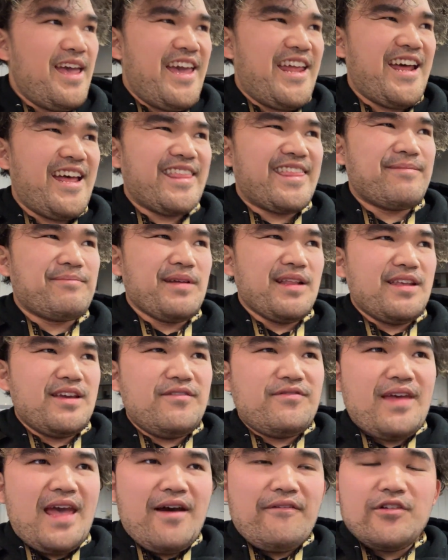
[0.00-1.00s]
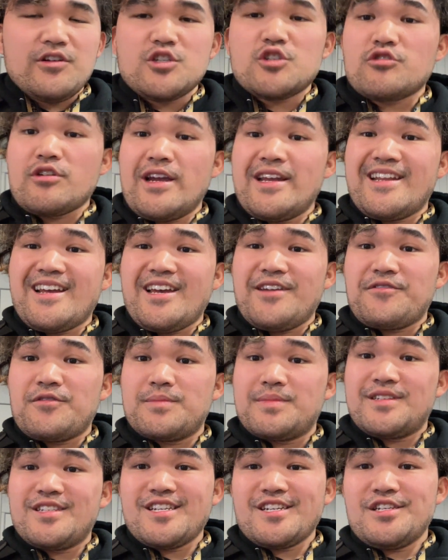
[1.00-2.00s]
And I believe they have a train night
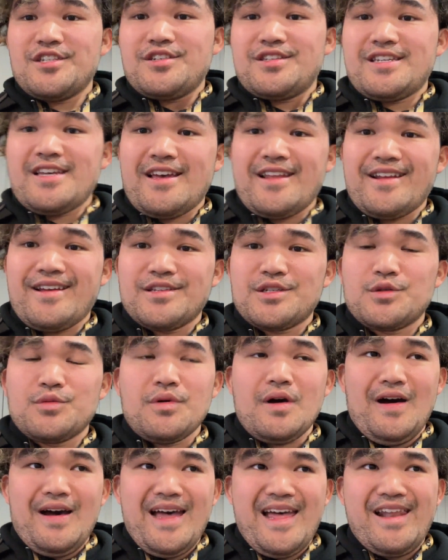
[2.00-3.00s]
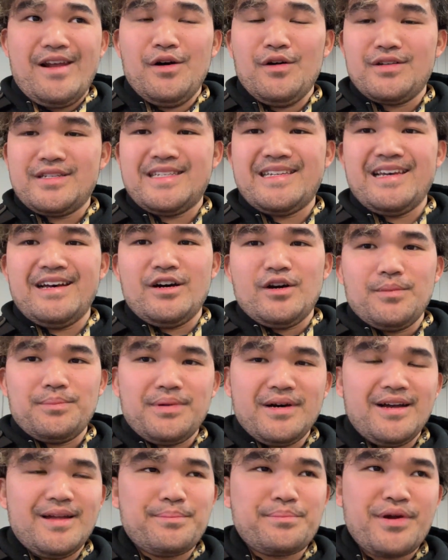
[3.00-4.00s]
from 6 to 10 as well at a hotel,
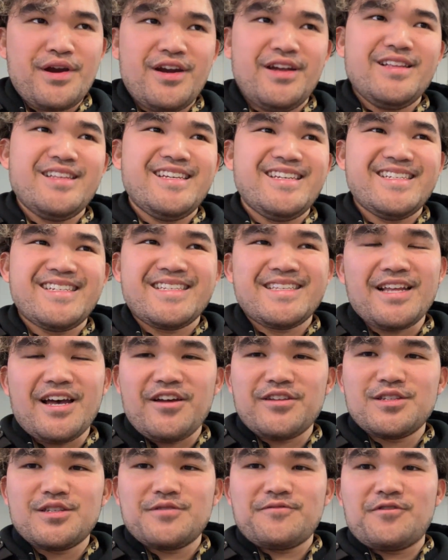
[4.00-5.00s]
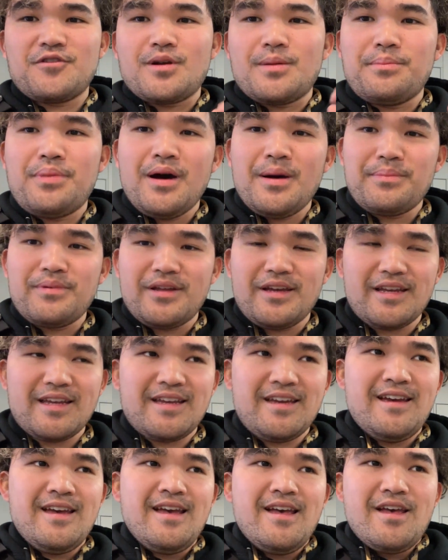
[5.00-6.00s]
but apparently it's not for the public.
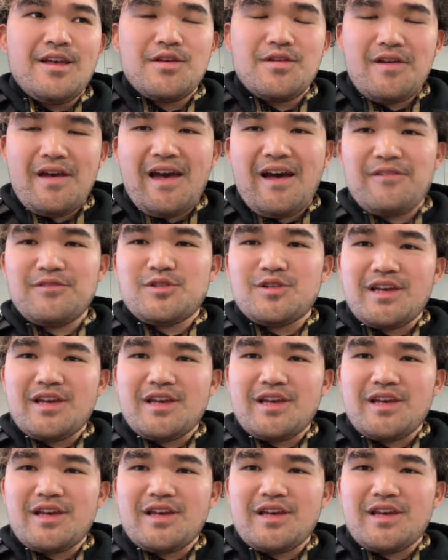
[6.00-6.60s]
You have